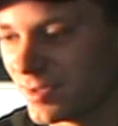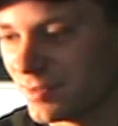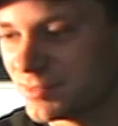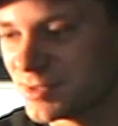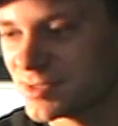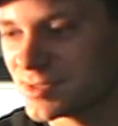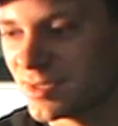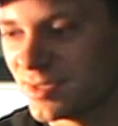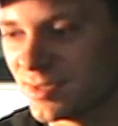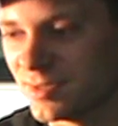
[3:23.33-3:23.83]
I'm
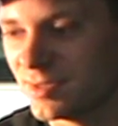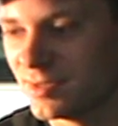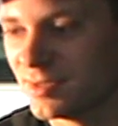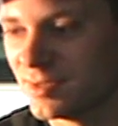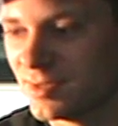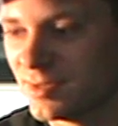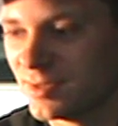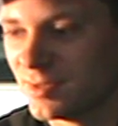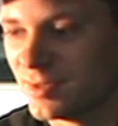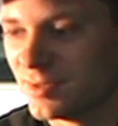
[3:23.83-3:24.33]
just going to
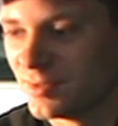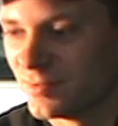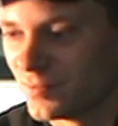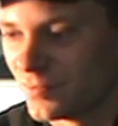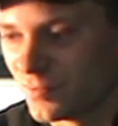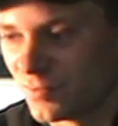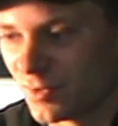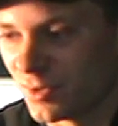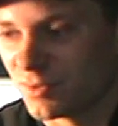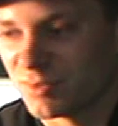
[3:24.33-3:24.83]

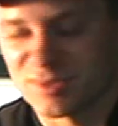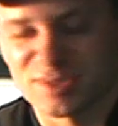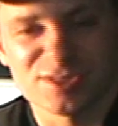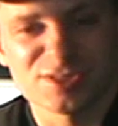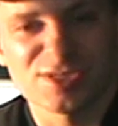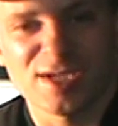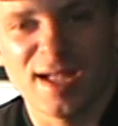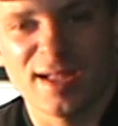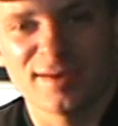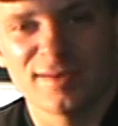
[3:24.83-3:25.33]
work with the
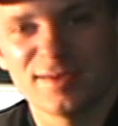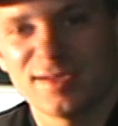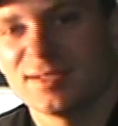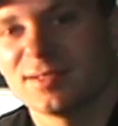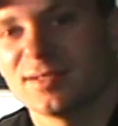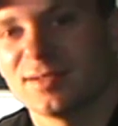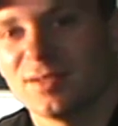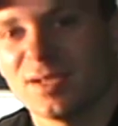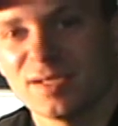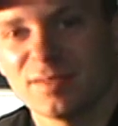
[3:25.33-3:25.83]
shadow that
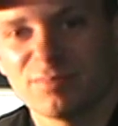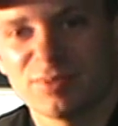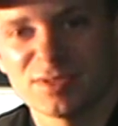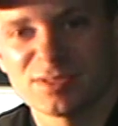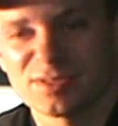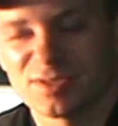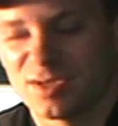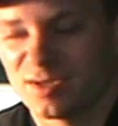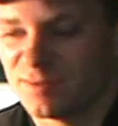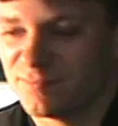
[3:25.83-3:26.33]
the light
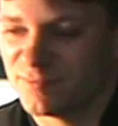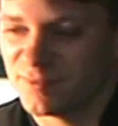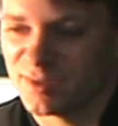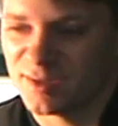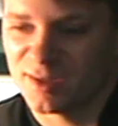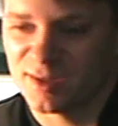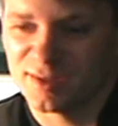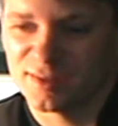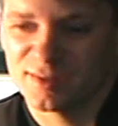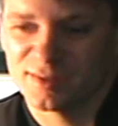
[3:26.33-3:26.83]
puts off and
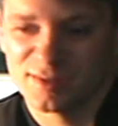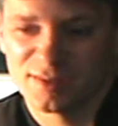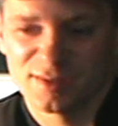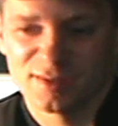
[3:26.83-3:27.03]
uh,